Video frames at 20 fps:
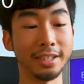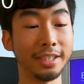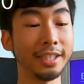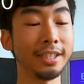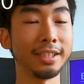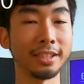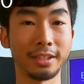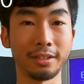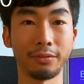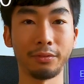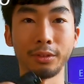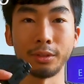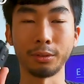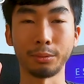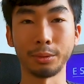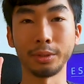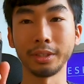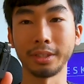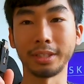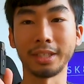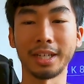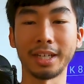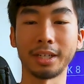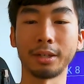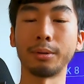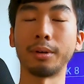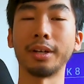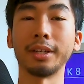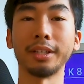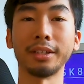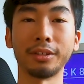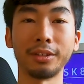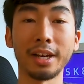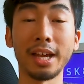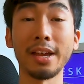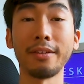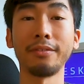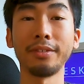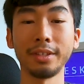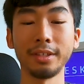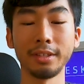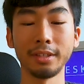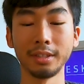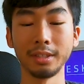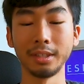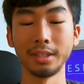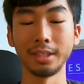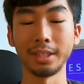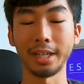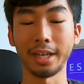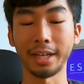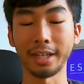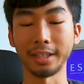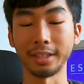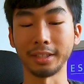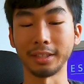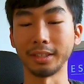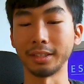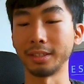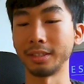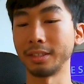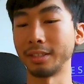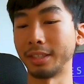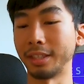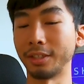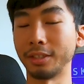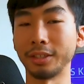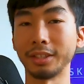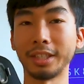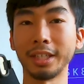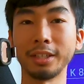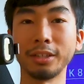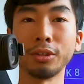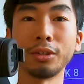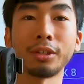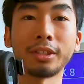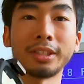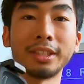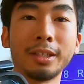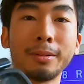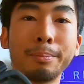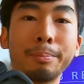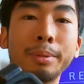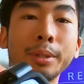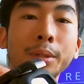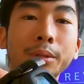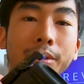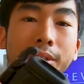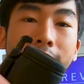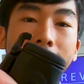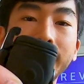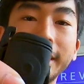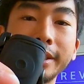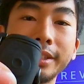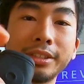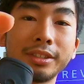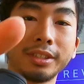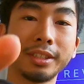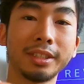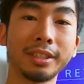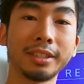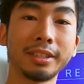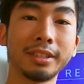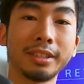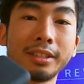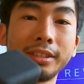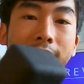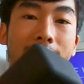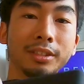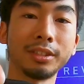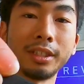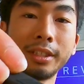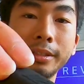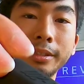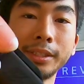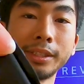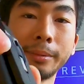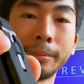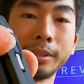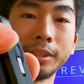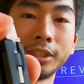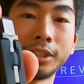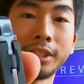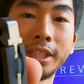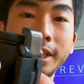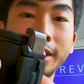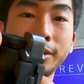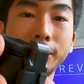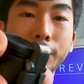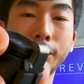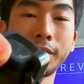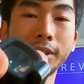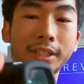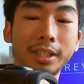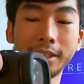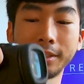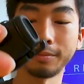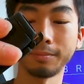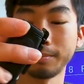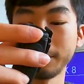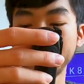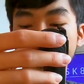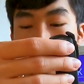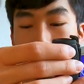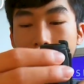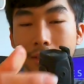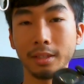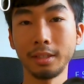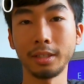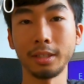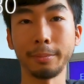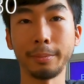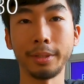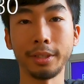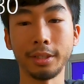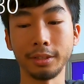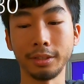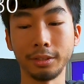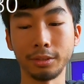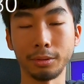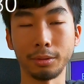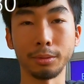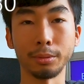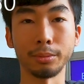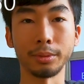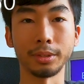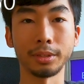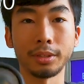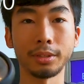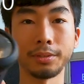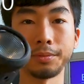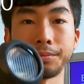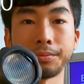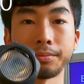These feel really high quality. They're heavy and they're built nicely. I mean, just take a look at that compared to these old ones.